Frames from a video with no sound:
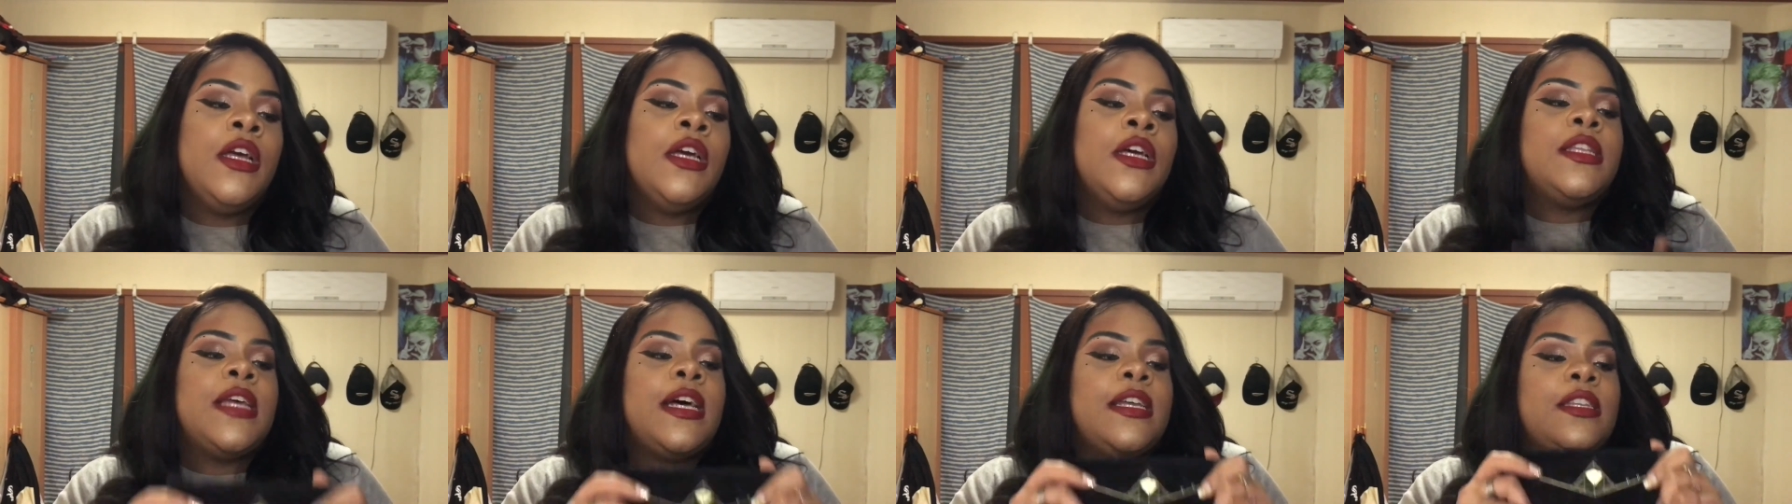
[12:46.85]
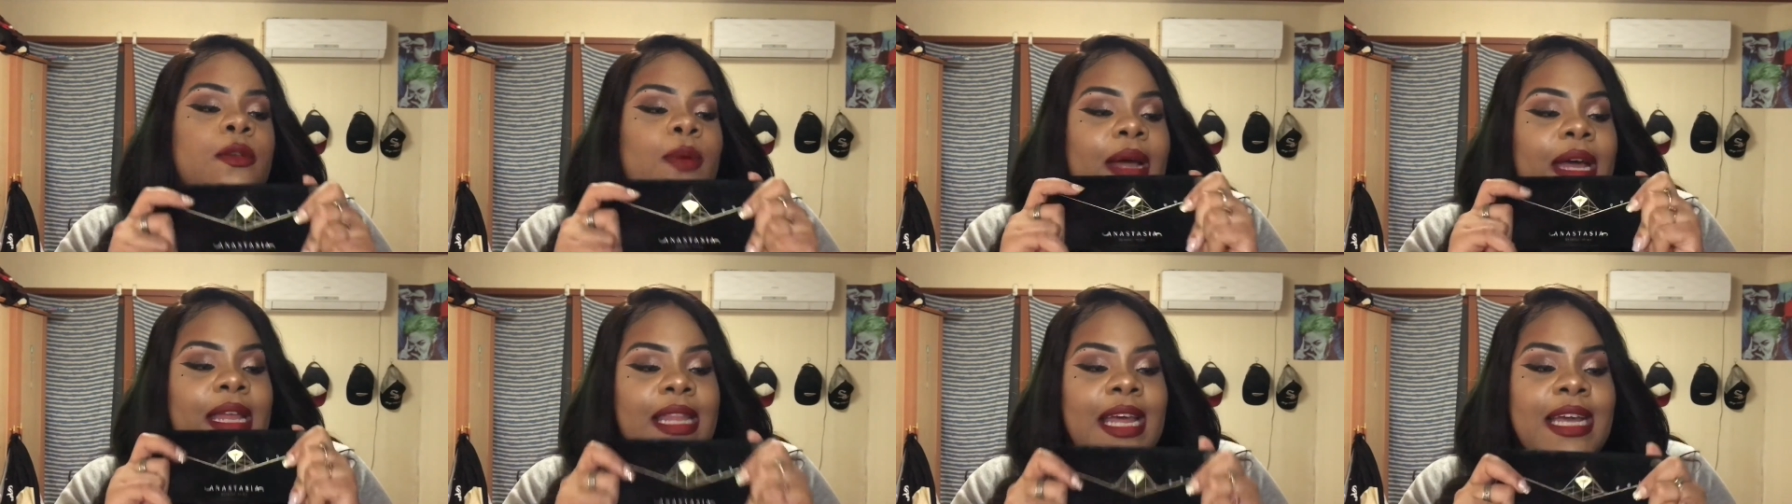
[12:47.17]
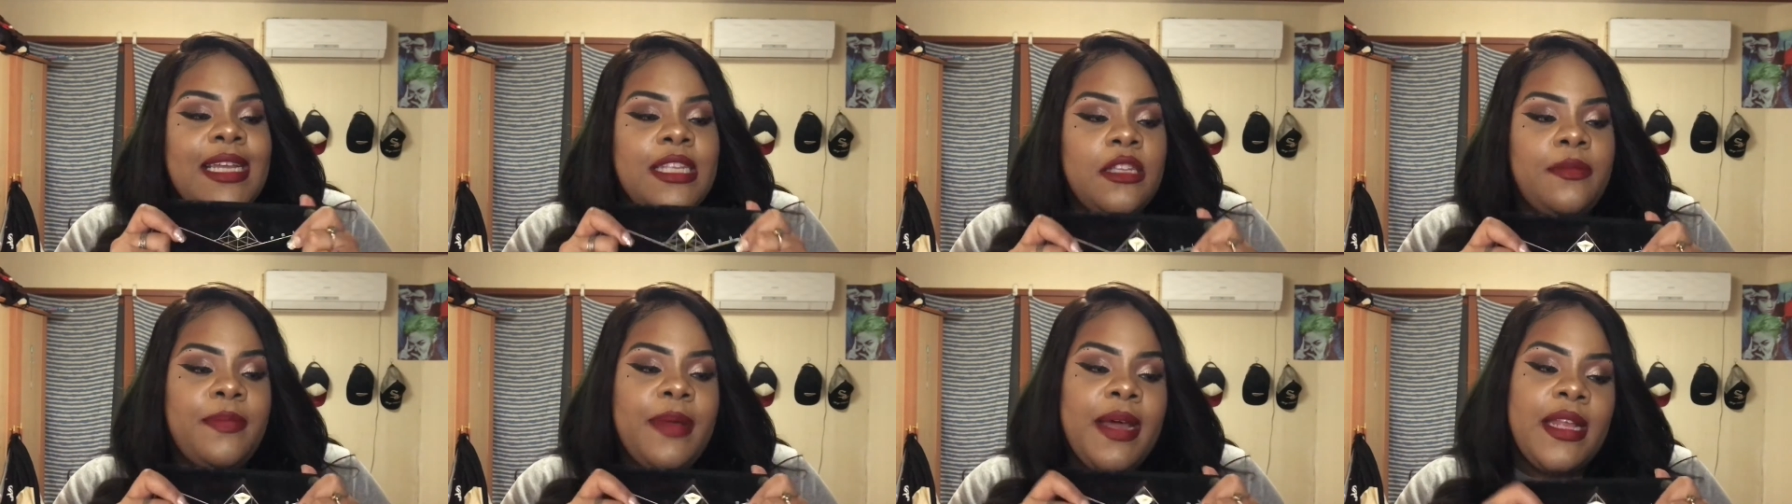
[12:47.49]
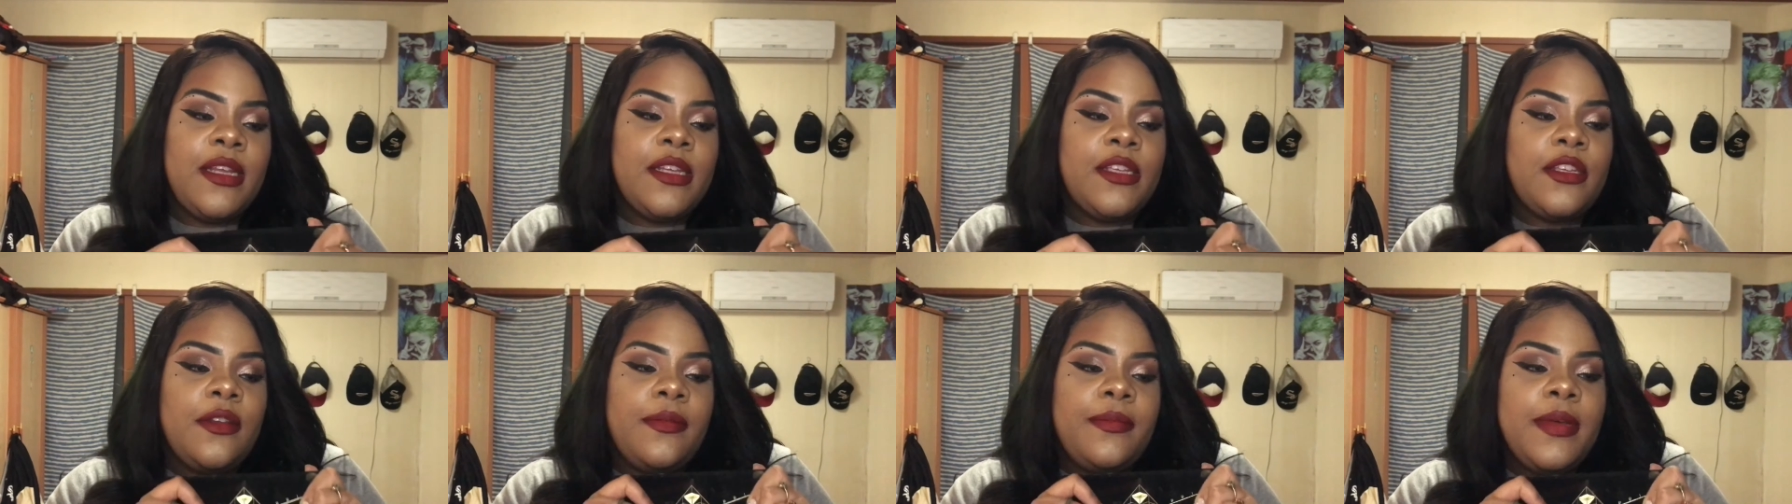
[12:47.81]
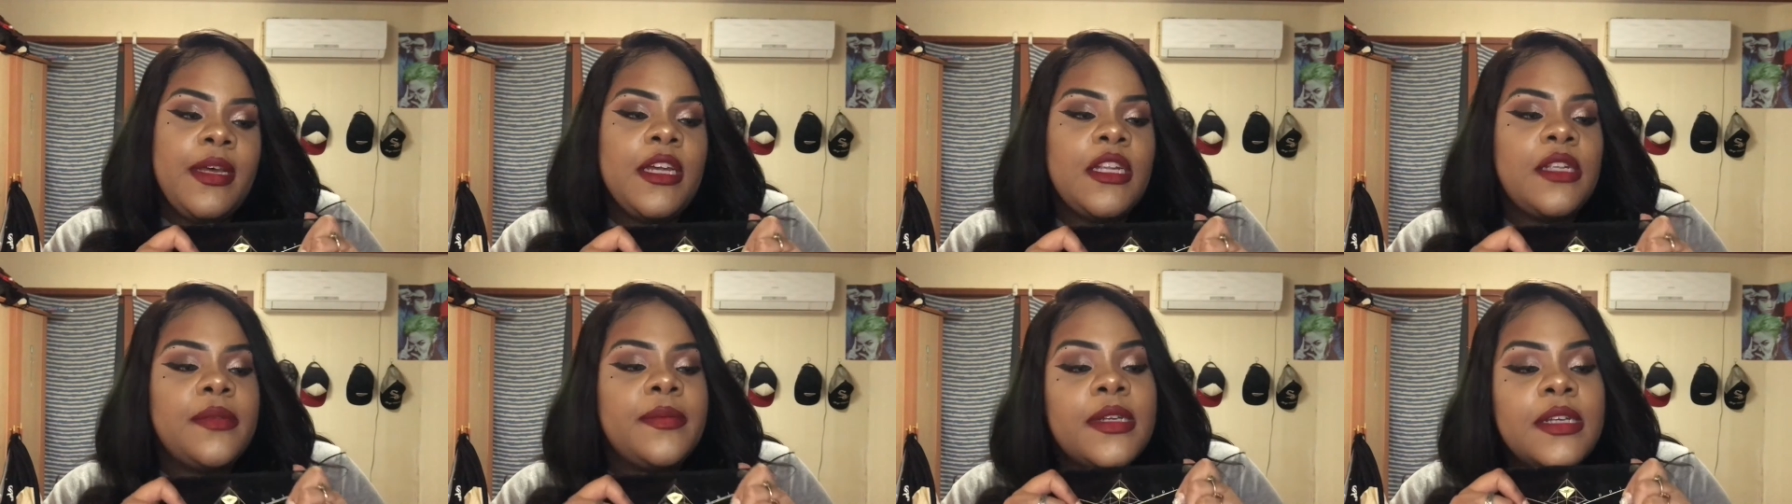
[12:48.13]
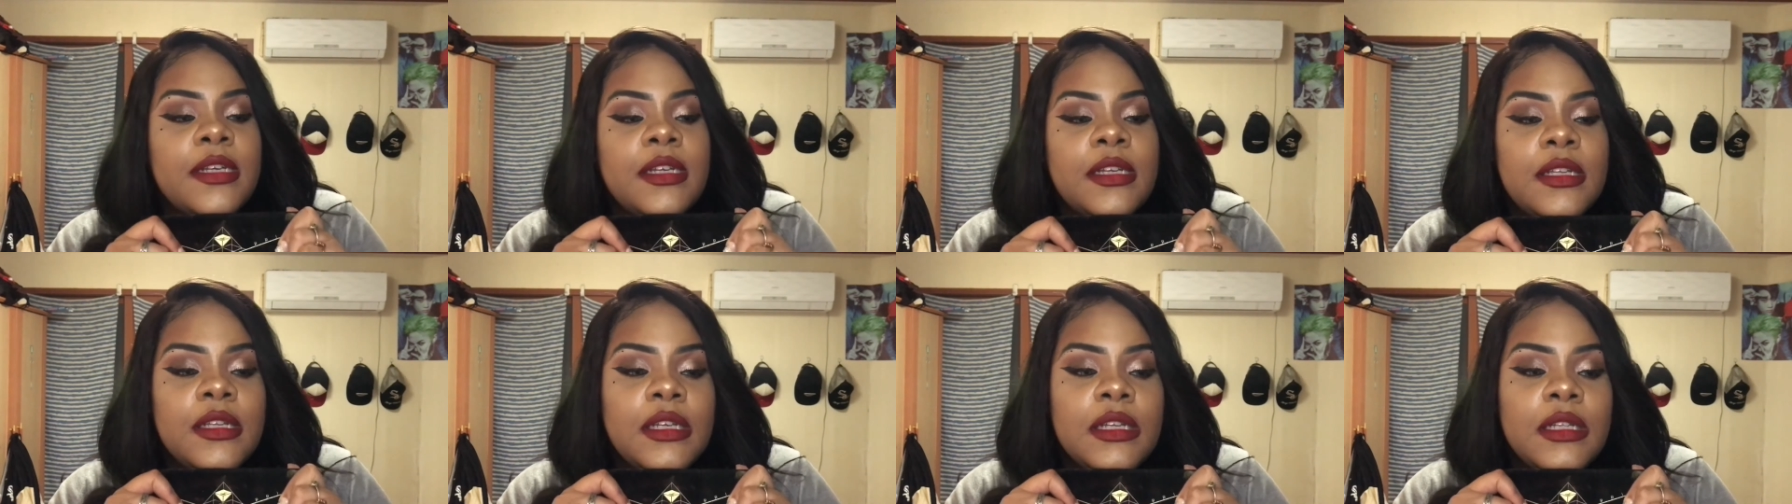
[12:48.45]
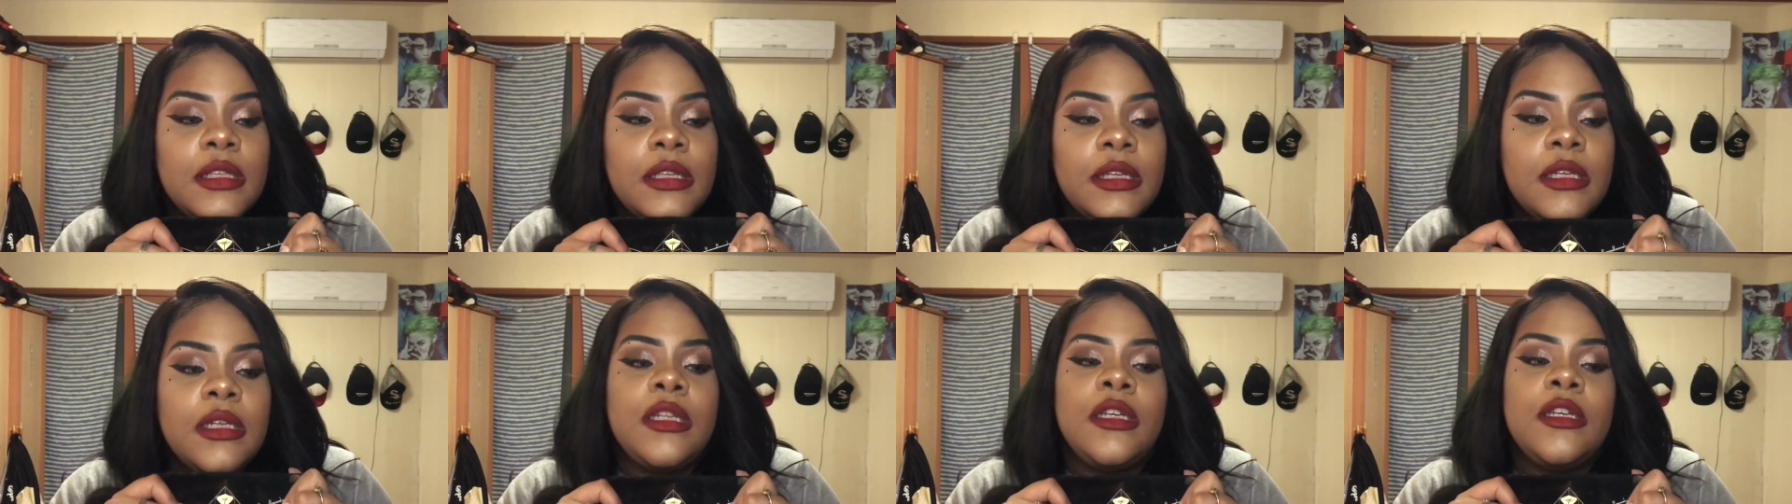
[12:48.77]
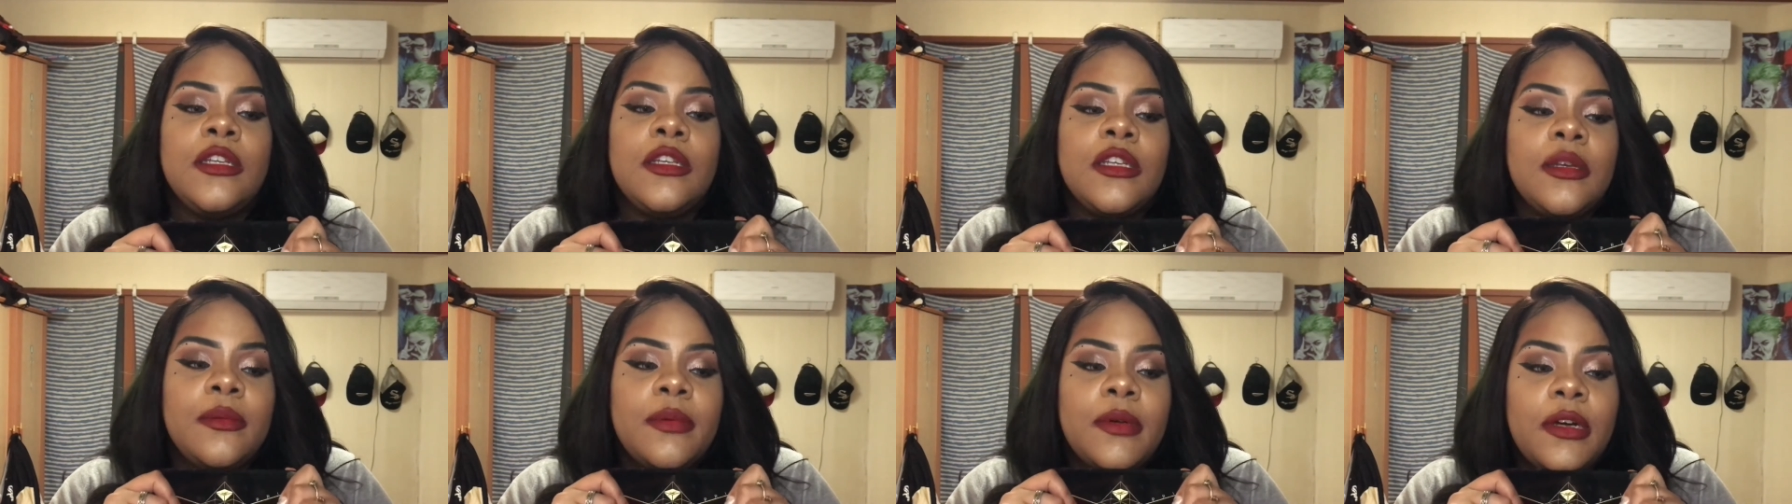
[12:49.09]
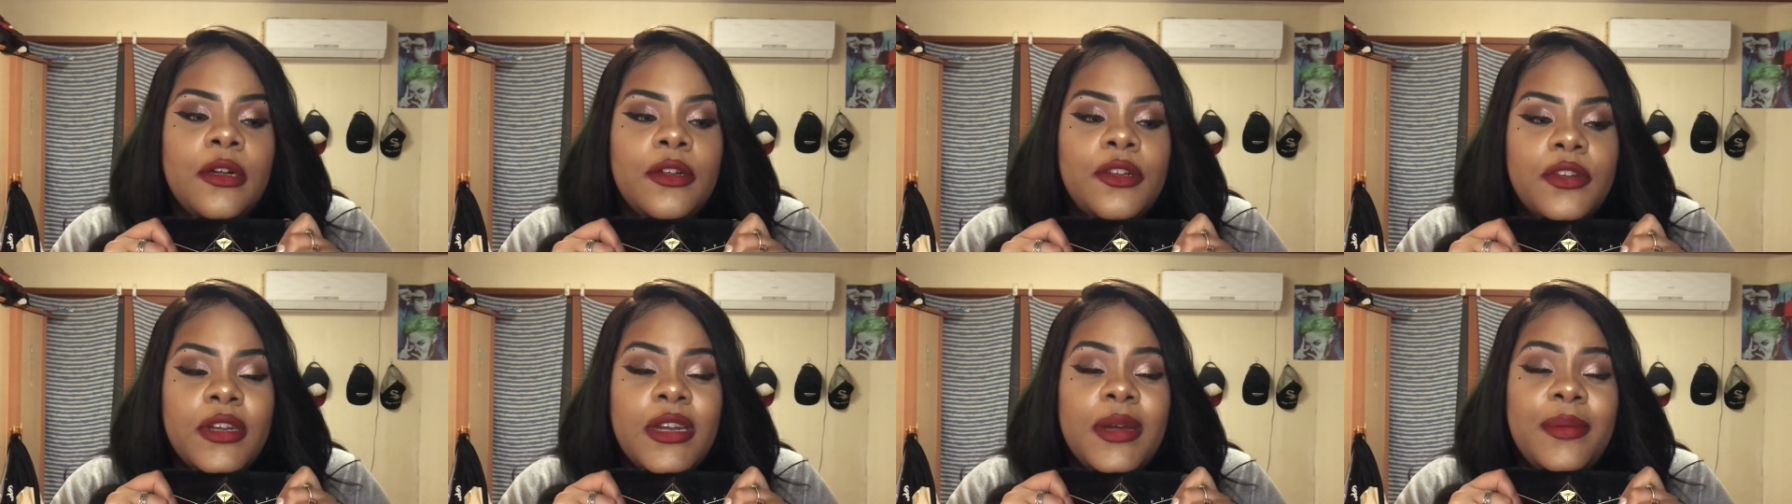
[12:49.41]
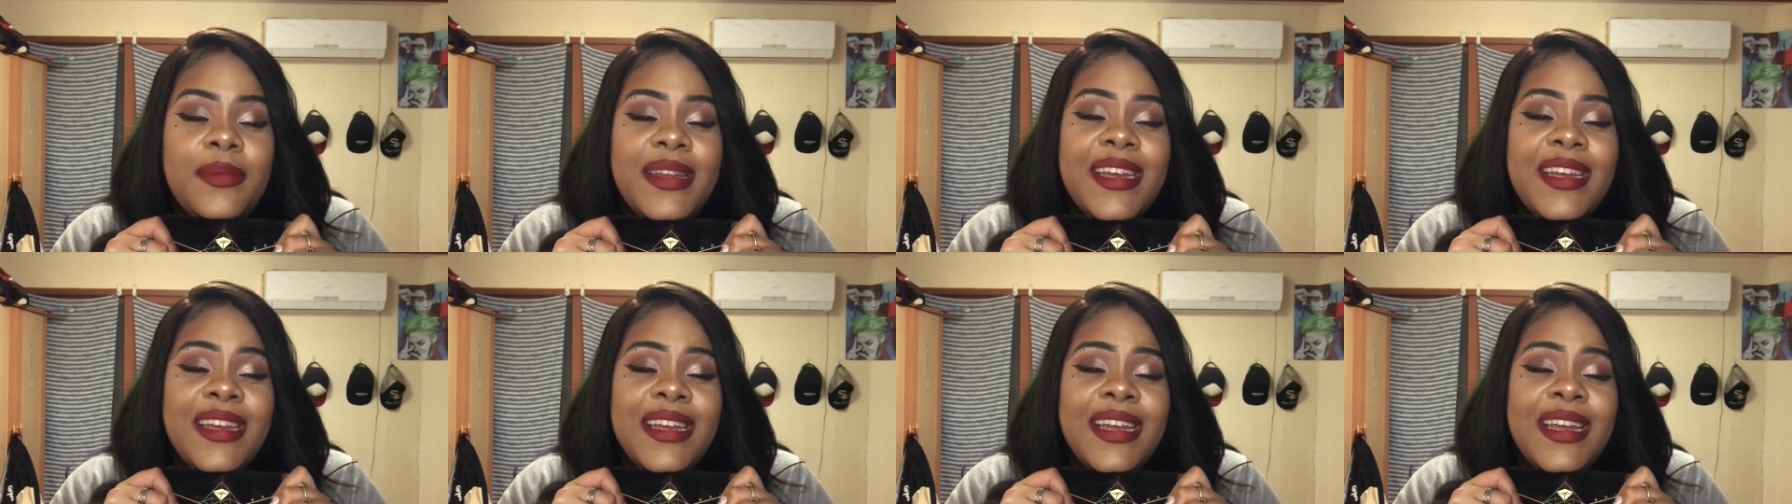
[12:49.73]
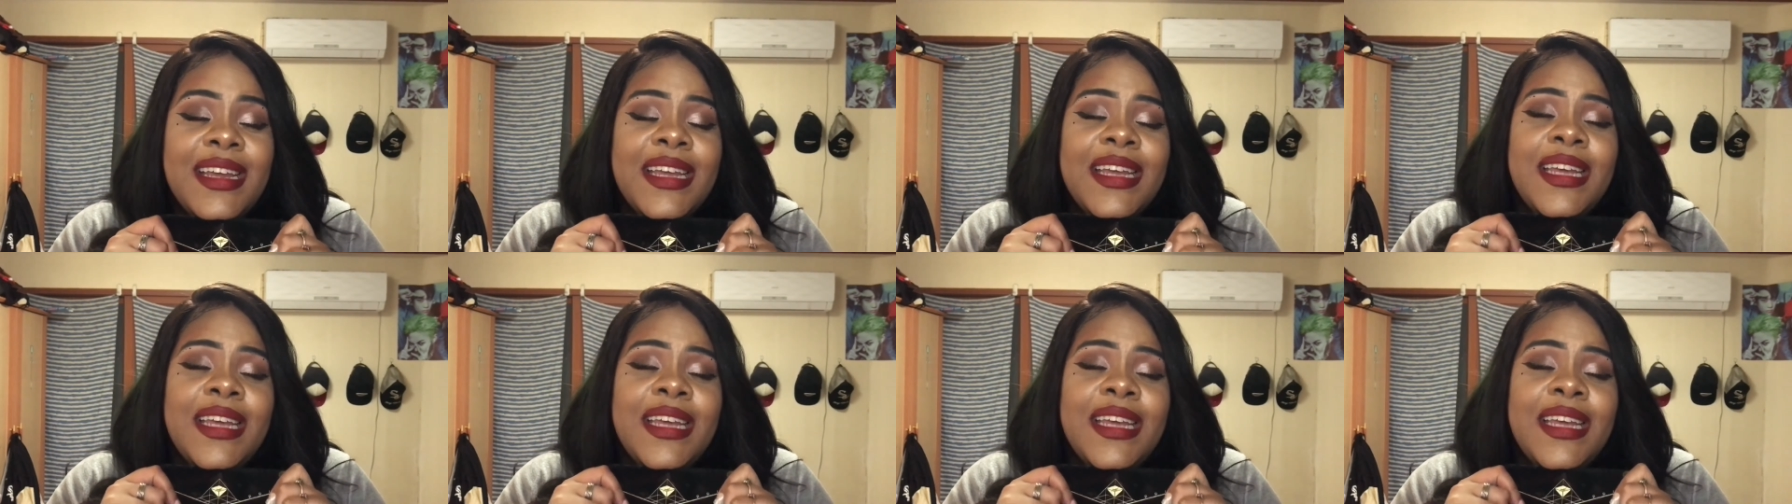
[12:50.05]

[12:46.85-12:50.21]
That's why I like this palette so much, because I looked at Subculture and I'm like,